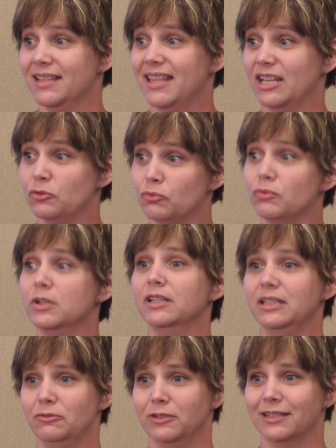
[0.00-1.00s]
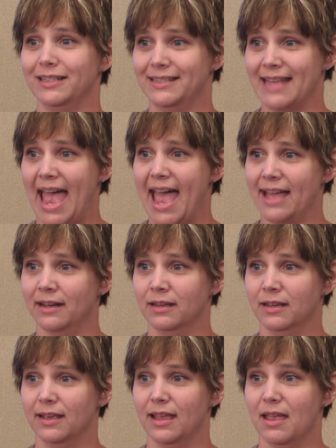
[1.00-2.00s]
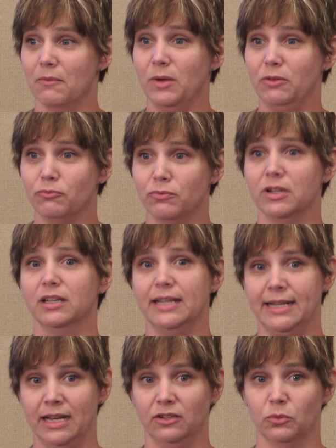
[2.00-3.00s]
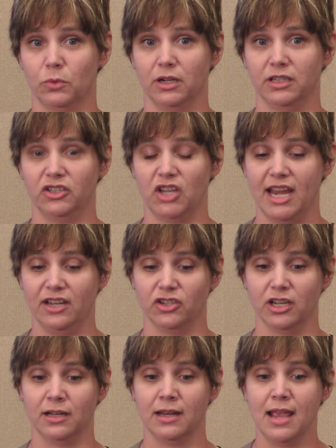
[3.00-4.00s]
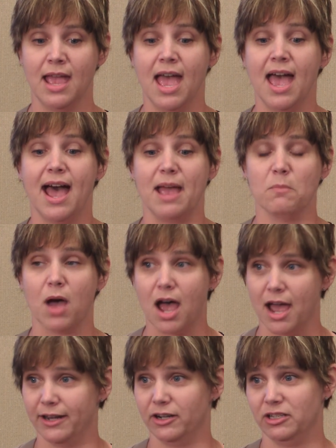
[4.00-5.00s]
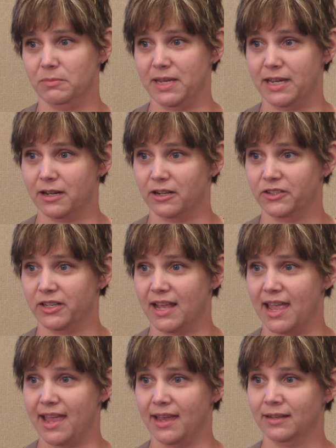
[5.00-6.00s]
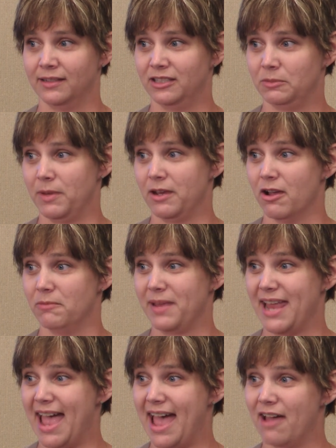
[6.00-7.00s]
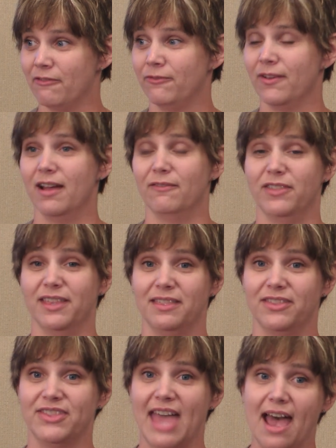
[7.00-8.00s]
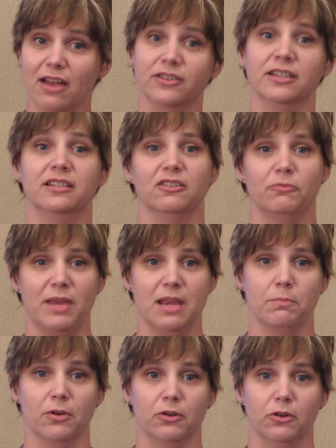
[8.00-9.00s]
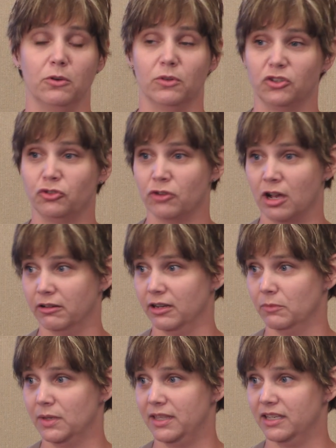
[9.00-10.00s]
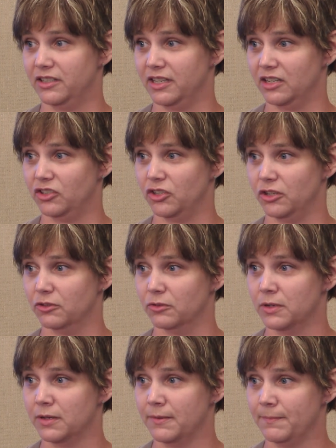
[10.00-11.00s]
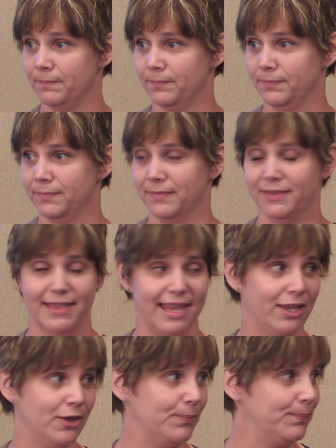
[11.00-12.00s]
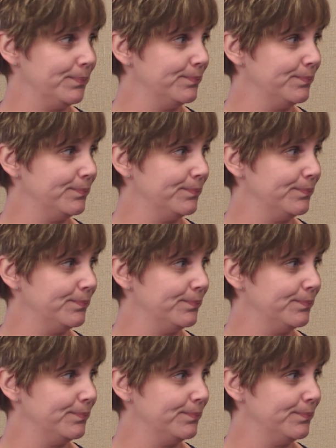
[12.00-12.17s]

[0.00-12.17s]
That's really, really sad, and we really need to work to change it. I'm honored to be here today to speak on behalf of the thousands of people who are struggling with this issue. Thank you.